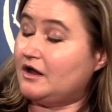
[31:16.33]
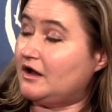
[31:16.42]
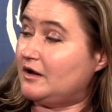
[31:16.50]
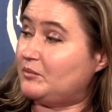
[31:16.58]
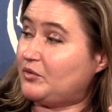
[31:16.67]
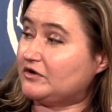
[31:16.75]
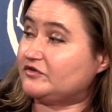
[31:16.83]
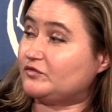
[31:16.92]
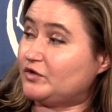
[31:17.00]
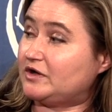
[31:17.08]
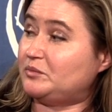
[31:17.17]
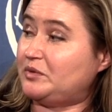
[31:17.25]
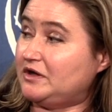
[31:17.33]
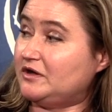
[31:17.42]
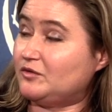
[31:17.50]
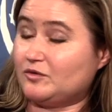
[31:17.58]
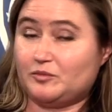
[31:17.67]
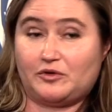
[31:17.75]
Uh, parts of
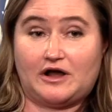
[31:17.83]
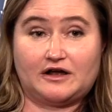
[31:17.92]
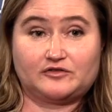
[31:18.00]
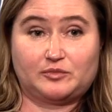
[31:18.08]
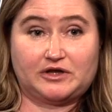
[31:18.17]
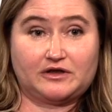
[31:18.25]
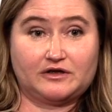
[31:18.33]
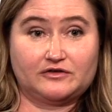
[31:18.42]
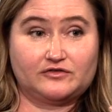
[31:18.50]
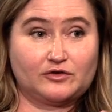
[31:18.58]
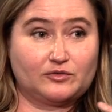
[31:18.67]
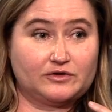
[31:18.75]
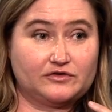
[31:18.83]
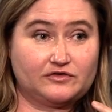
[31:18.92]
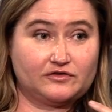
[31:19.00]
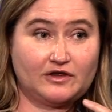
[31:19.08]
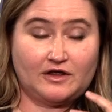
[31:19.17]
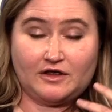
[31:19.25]
Wikipedia were blocked because there was